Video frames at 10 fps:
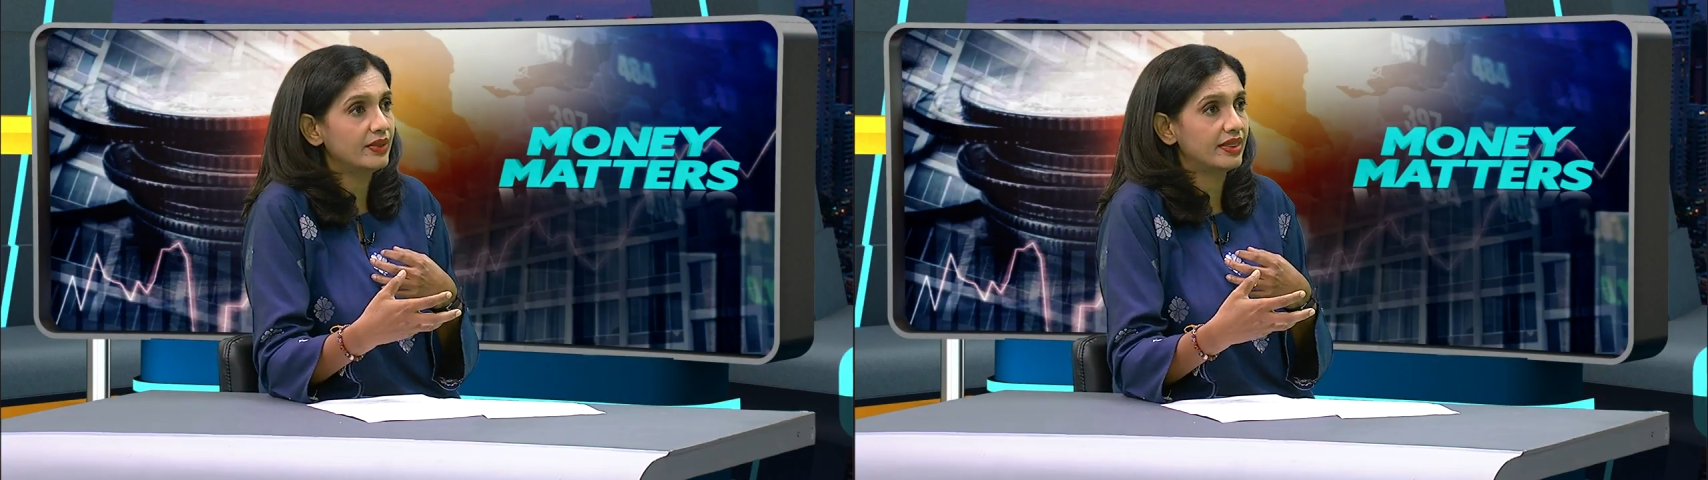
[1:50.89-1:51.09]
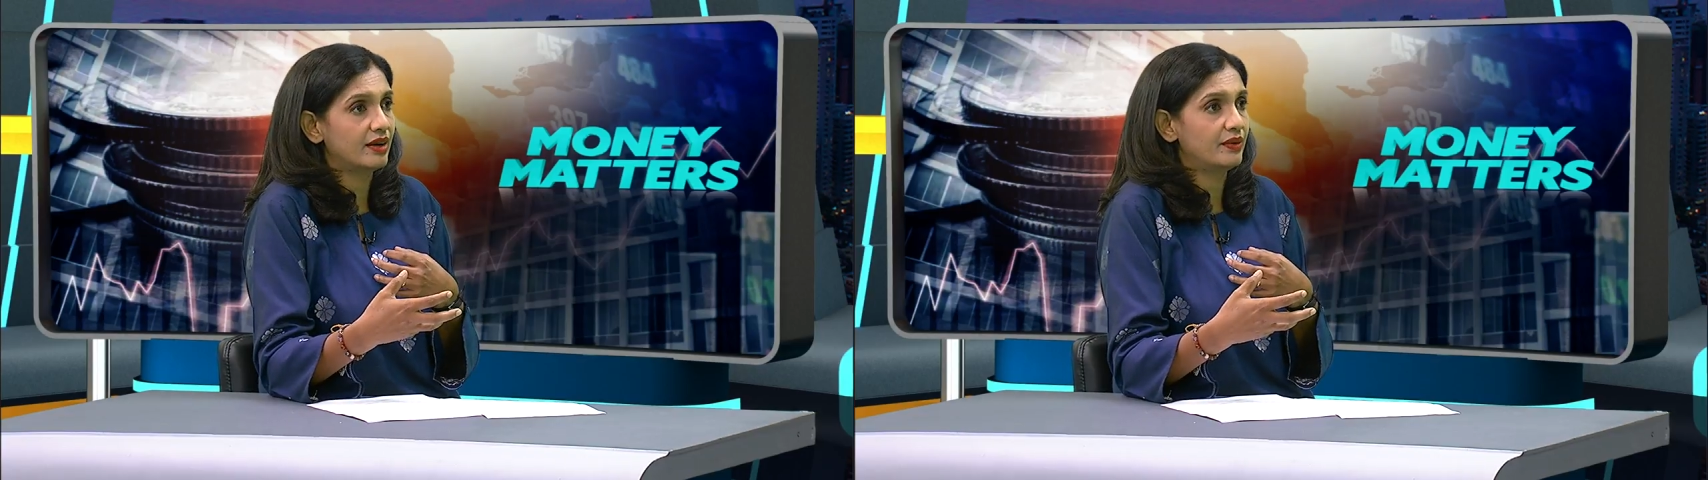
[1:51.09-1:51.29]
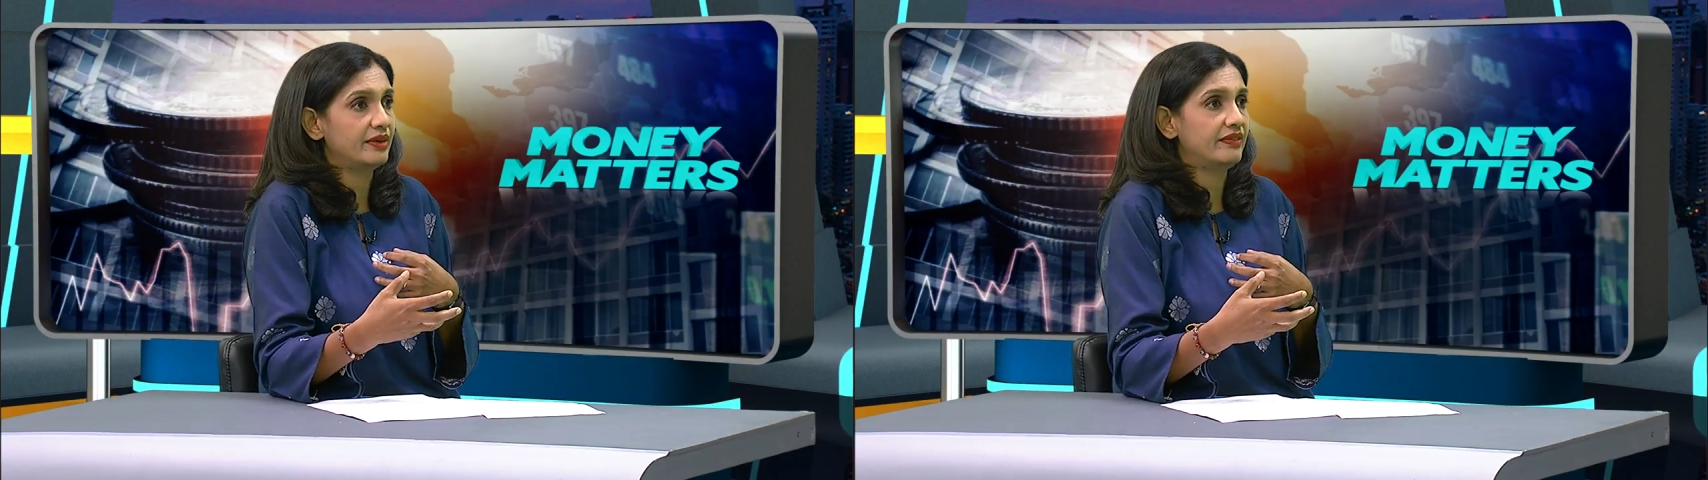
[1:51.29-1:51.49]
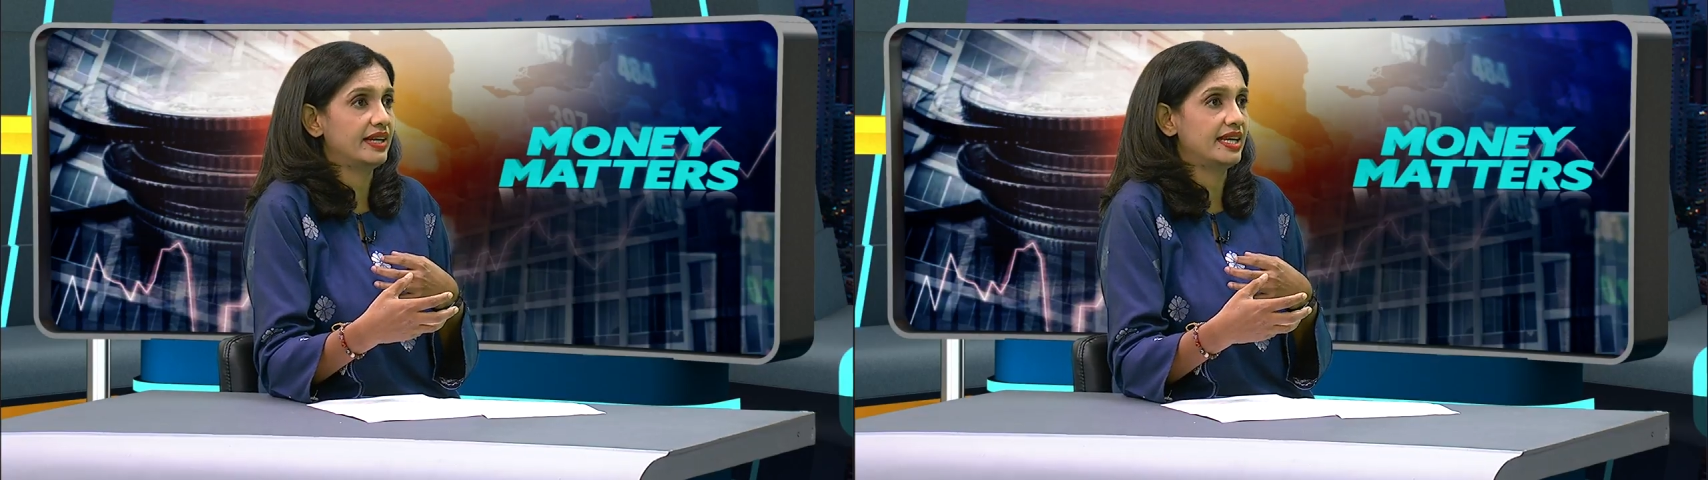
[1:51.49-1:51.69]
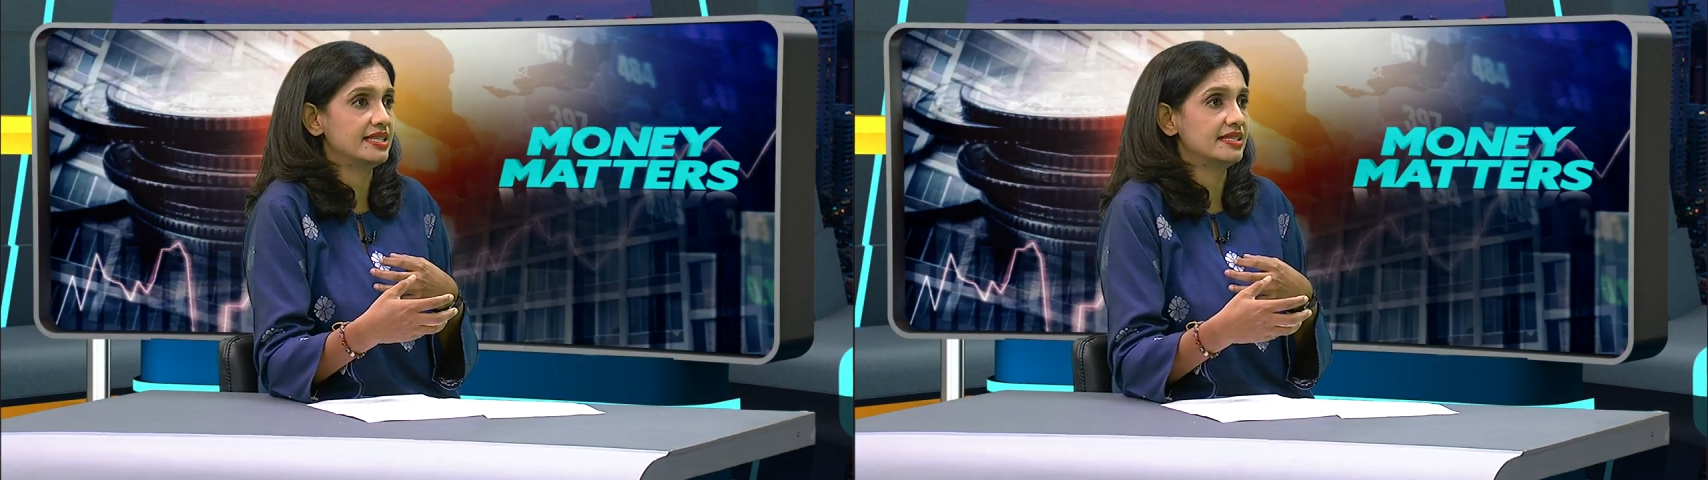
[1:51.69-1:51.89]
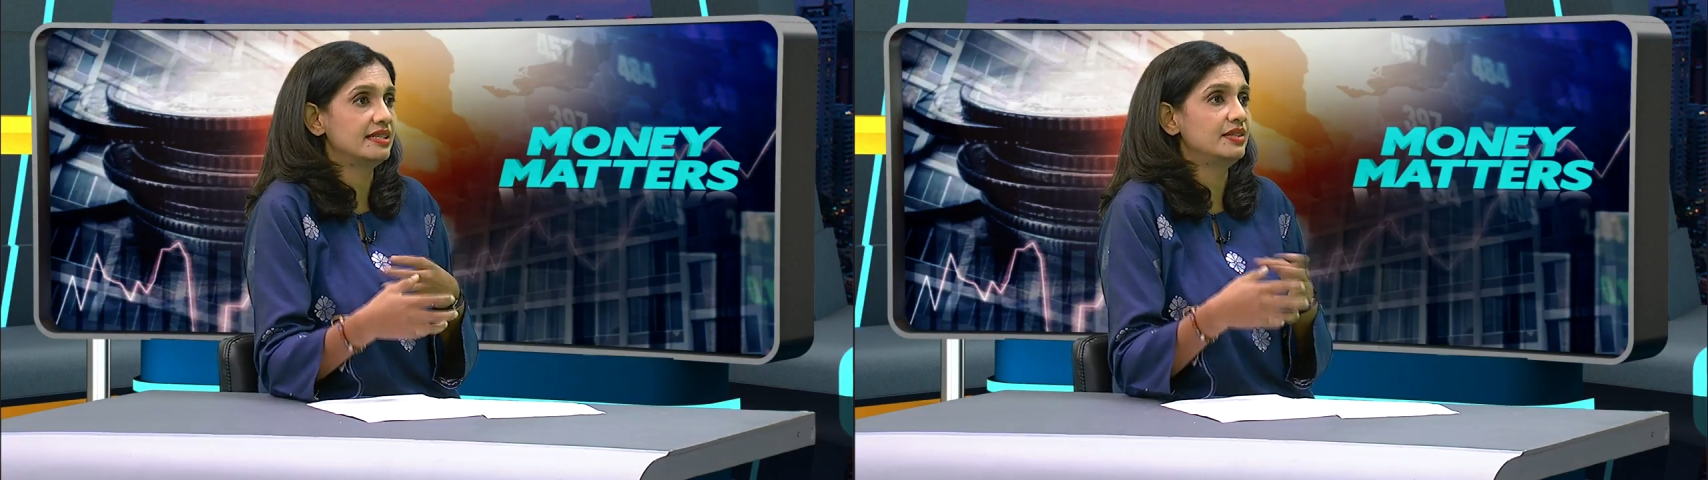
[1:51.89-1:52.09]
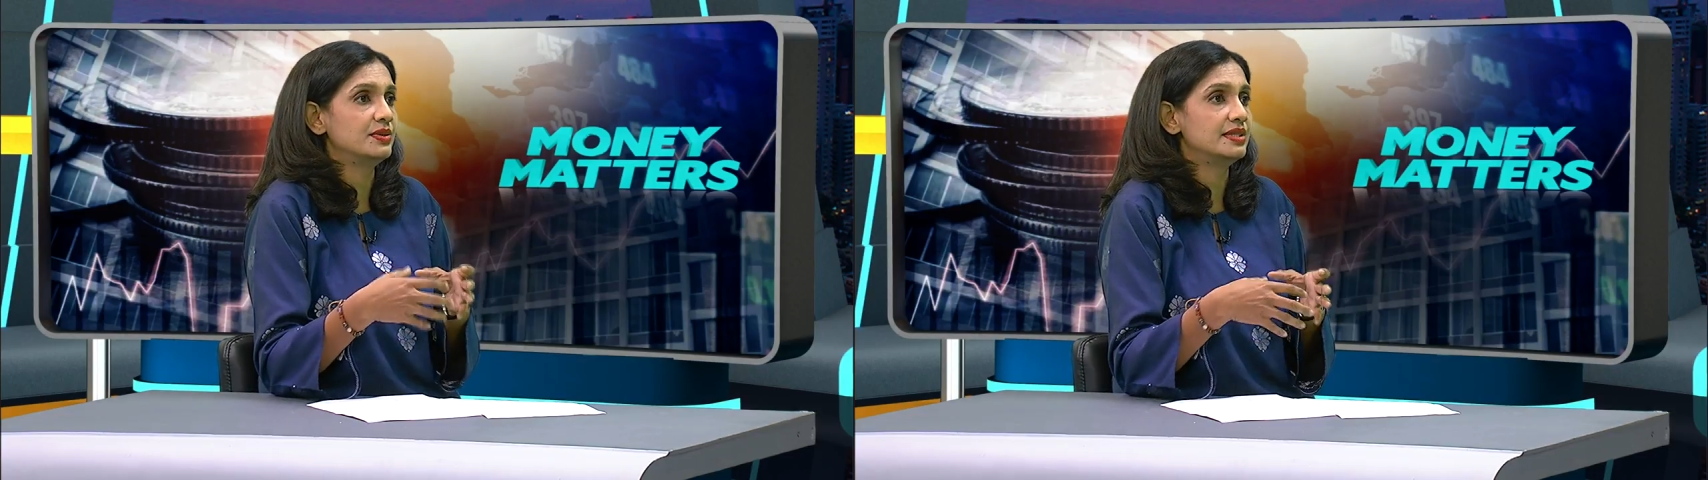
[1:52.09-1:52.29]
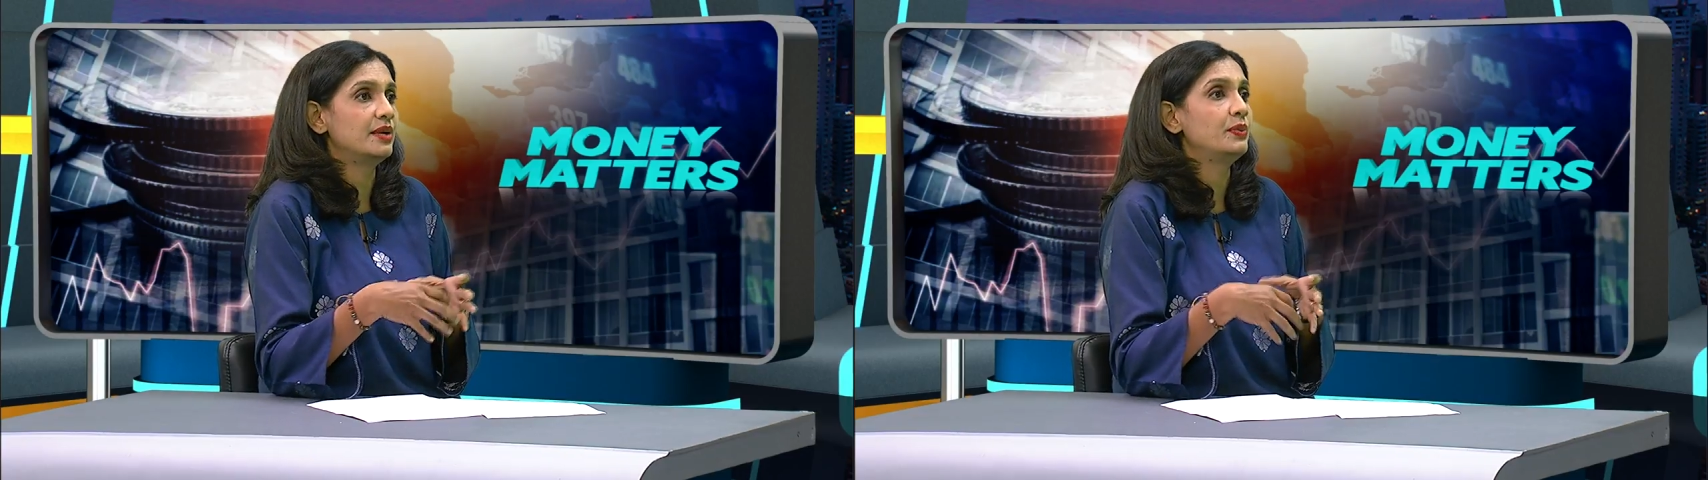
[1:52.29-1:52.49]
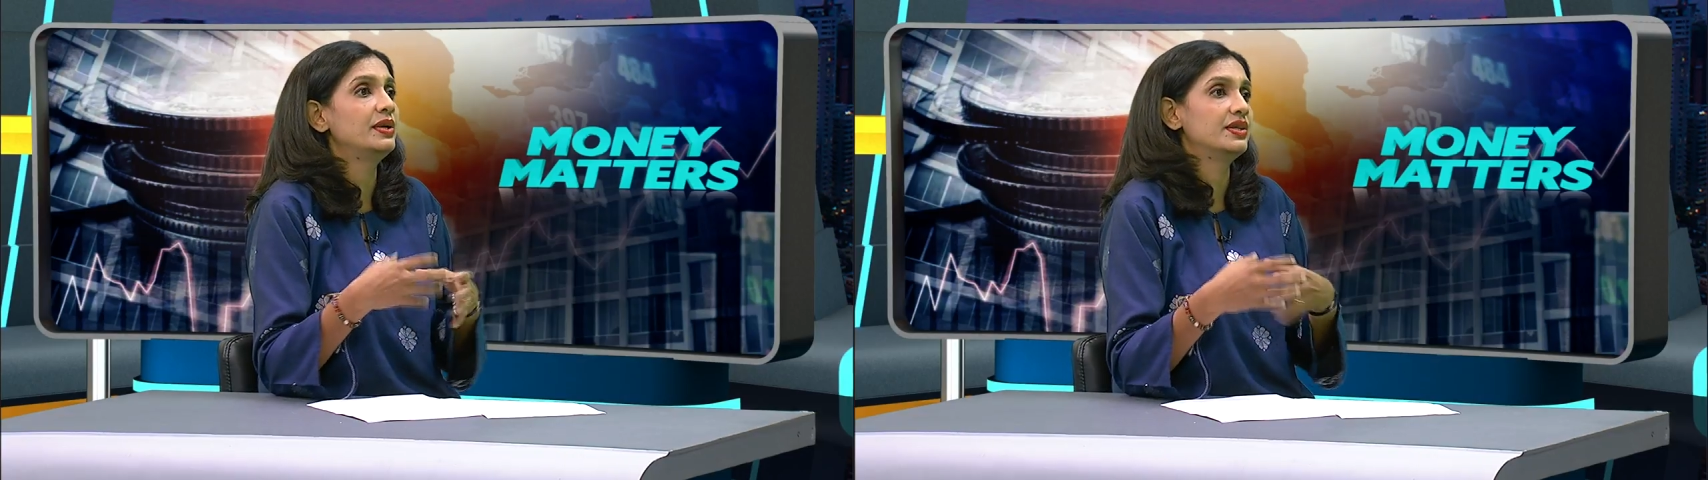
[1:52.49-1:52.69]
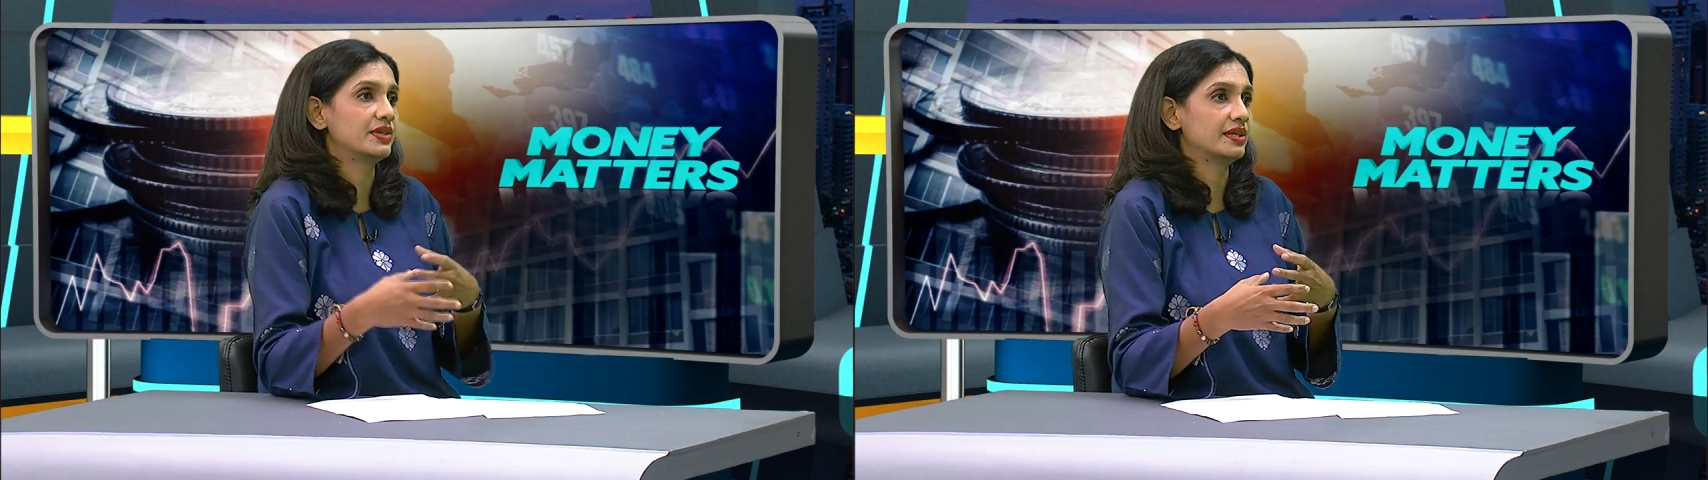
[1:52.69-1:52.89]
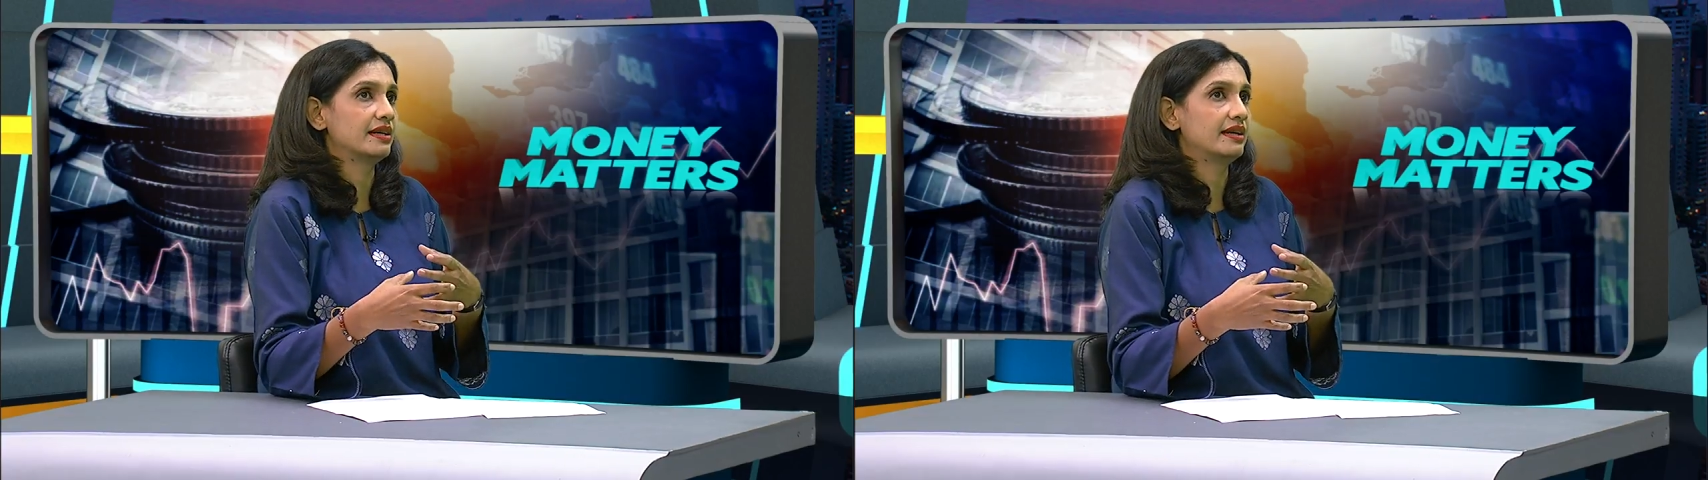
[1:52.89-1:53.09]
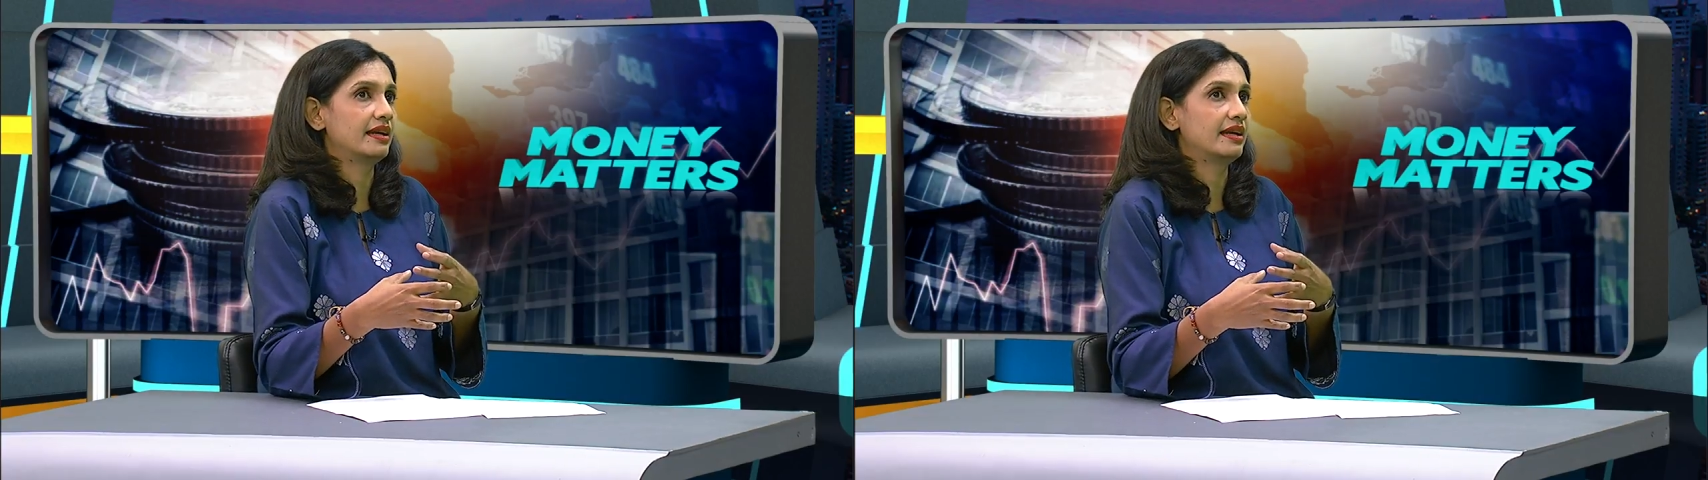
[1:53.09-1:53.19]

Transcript: with our financier to say which